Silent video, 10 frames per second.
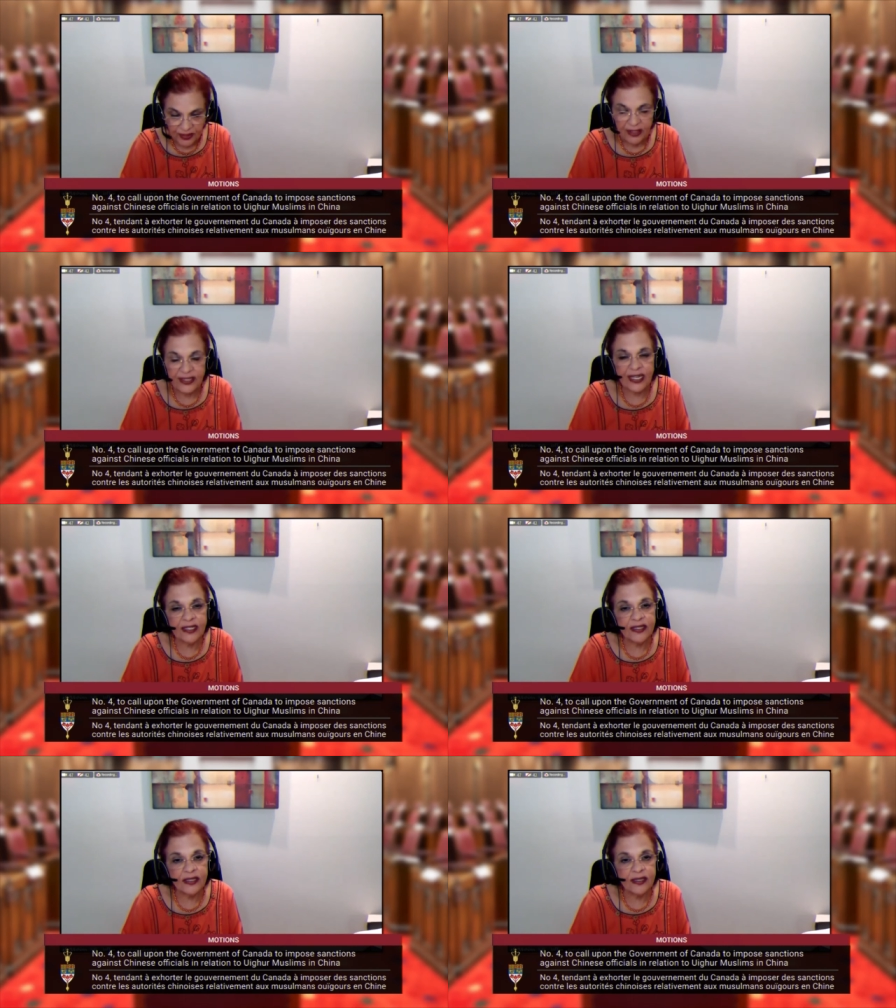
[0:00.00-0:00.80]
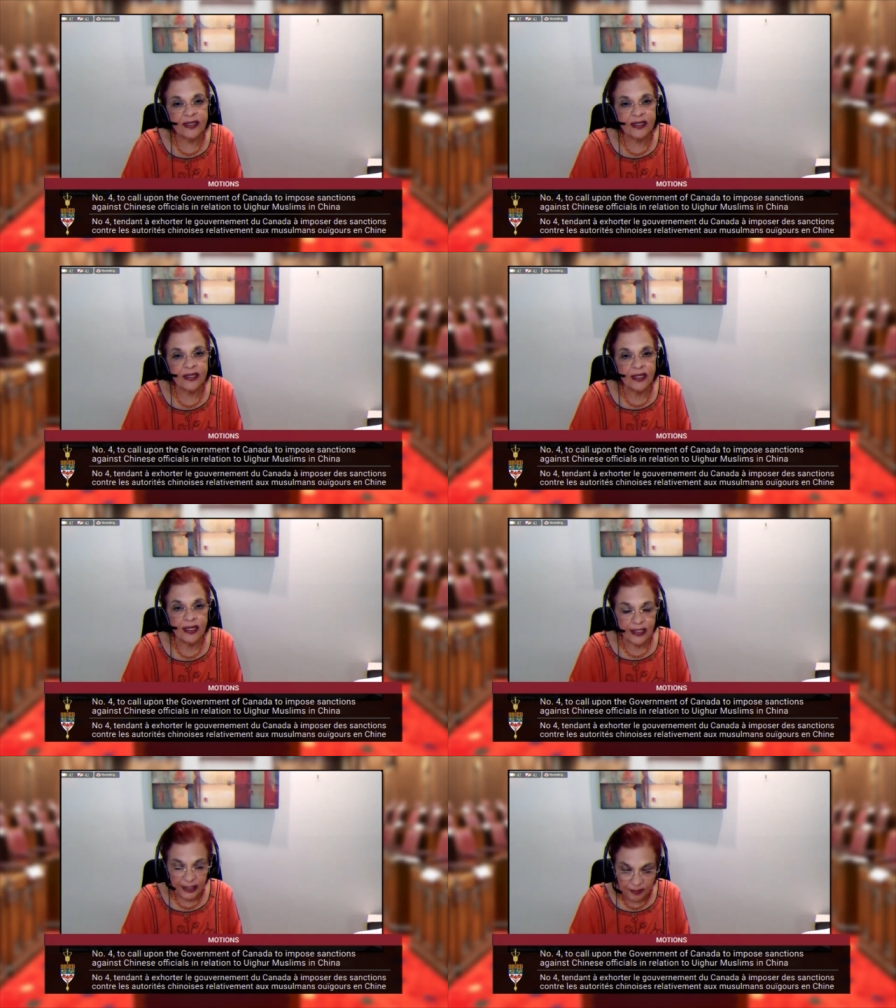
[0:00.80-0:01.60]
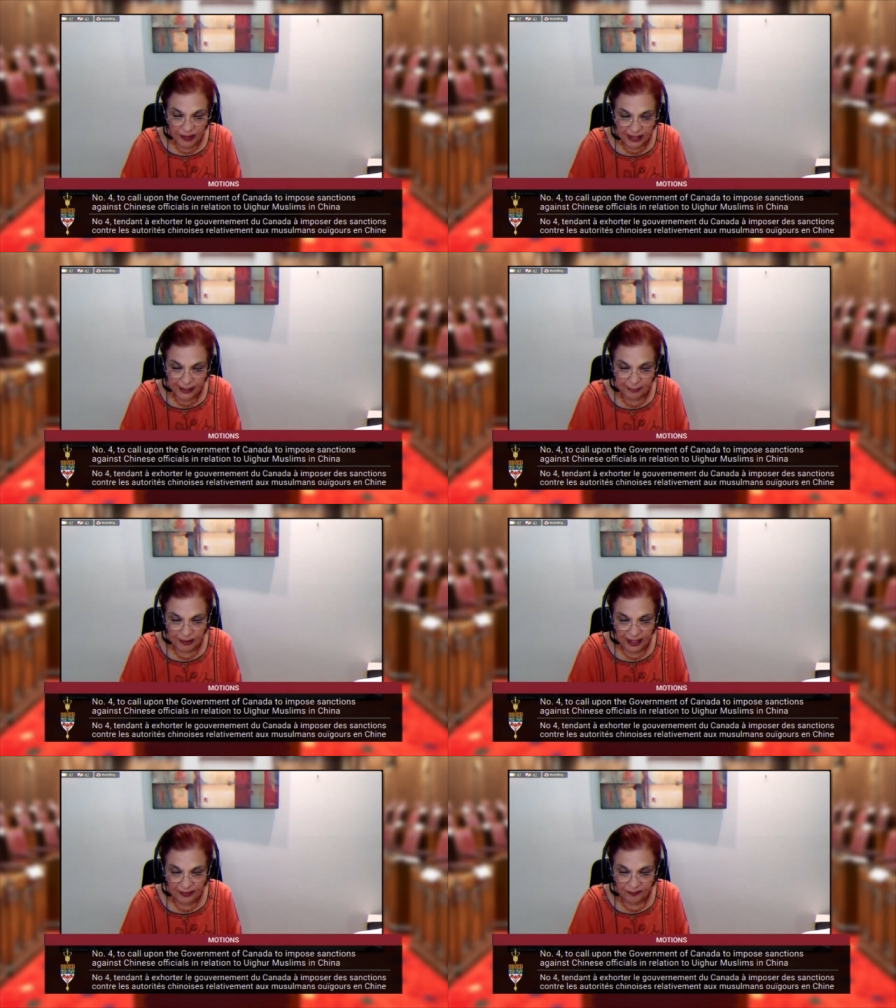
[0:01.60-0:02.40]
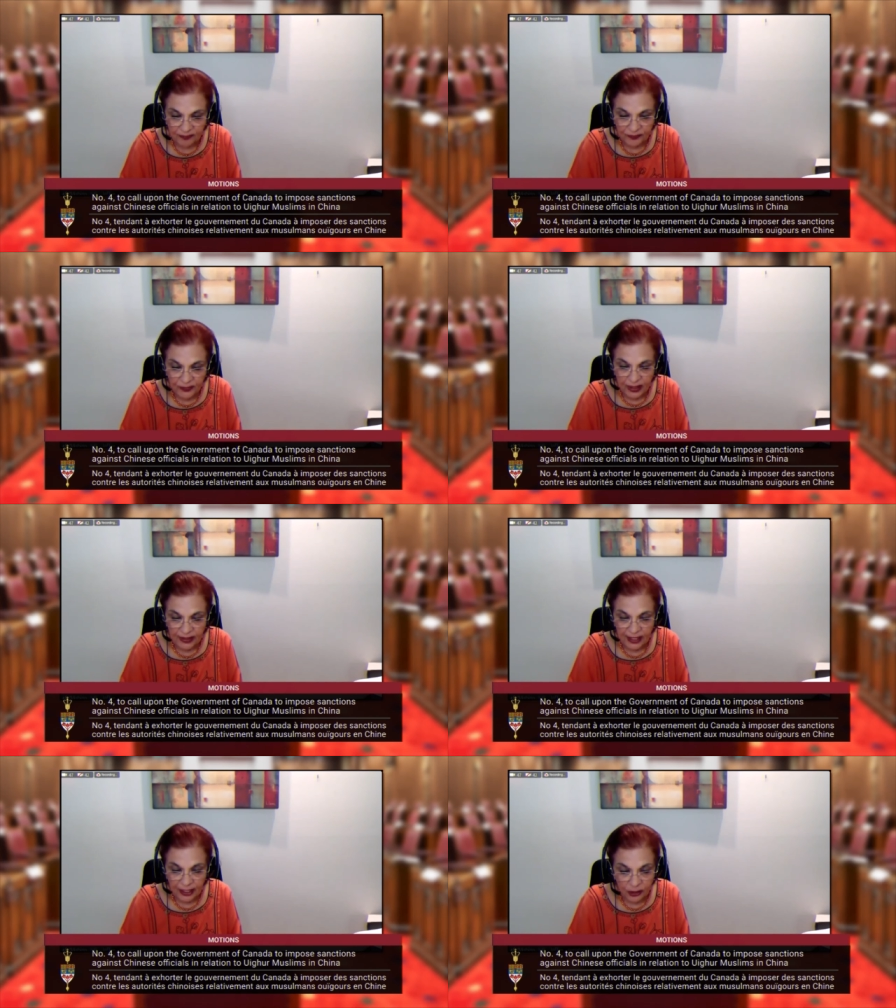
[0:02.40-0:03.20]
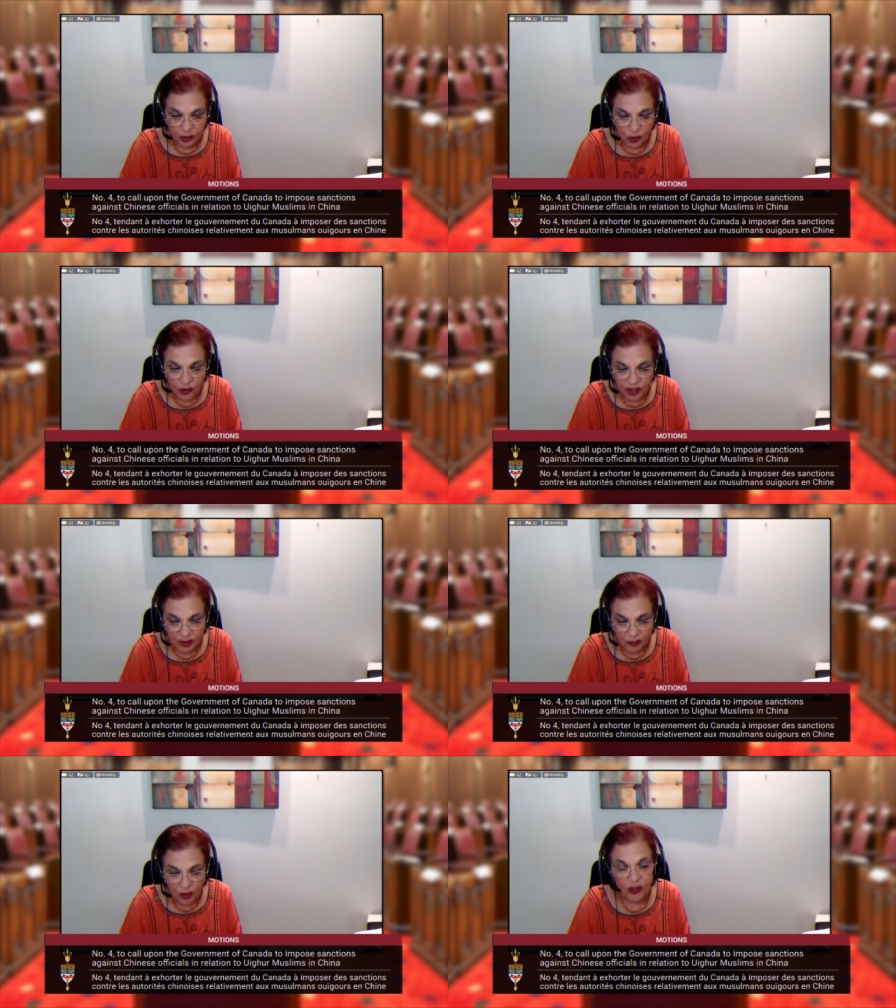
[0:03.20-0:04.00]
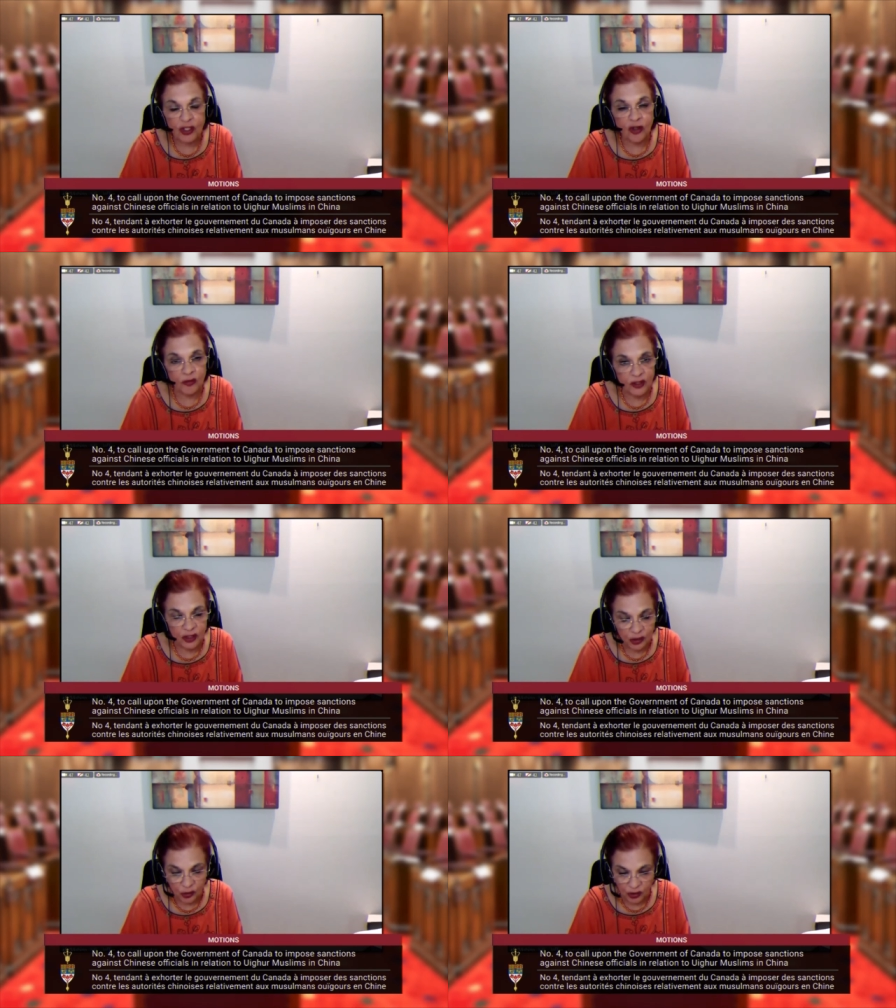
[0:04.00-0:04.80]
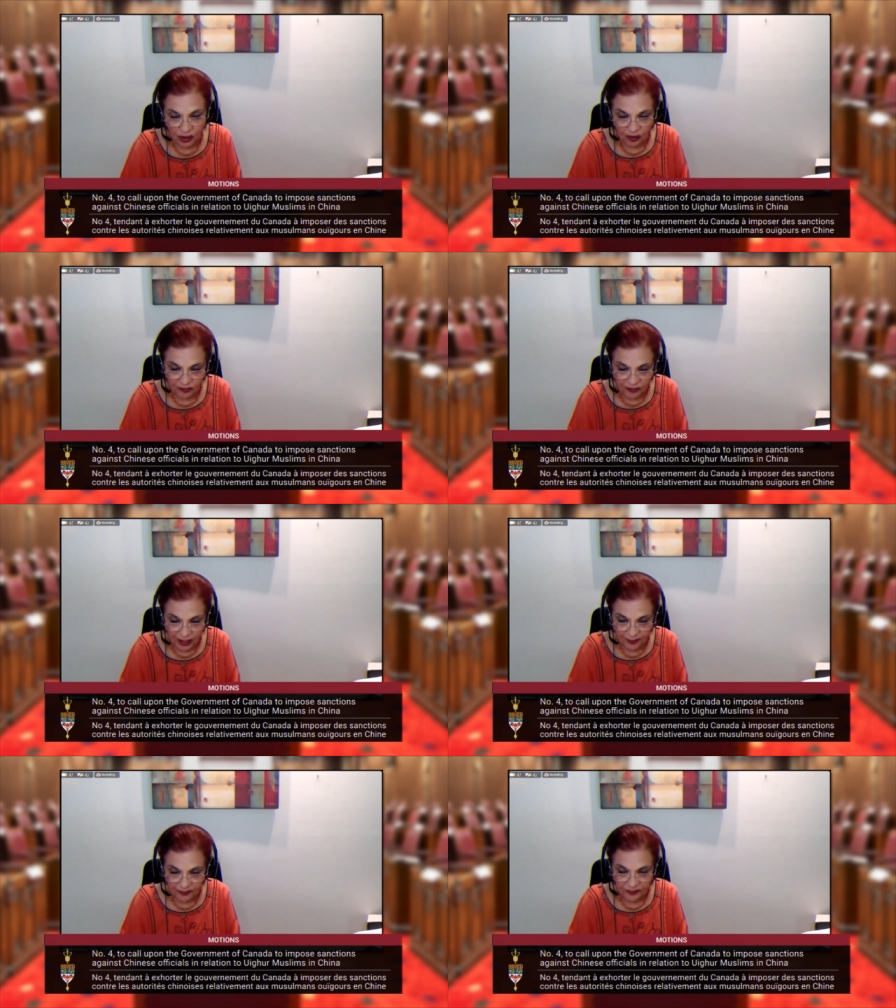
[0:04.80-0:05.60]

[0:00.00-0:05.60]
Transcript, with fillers: Senators, let me explain that I chose the most common story of rape